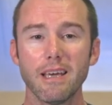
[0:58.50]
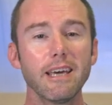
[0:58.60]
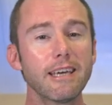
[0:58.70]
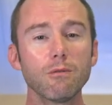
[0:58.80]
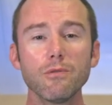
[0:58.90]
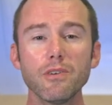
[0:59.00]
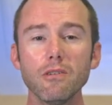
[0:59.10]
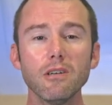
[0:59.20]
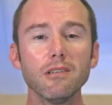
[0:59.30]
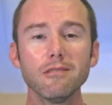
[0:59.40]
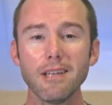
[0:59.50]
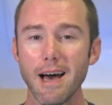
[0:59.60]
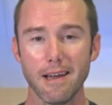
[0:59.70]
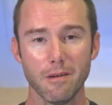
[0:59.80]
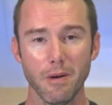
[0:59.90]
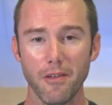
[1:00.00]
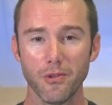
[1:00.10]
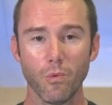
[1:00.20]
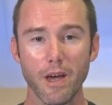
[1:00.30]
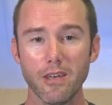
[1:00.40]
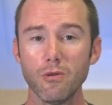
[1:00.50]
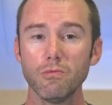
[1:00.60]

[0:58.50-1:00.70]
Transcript: It can reveal a lot about the way you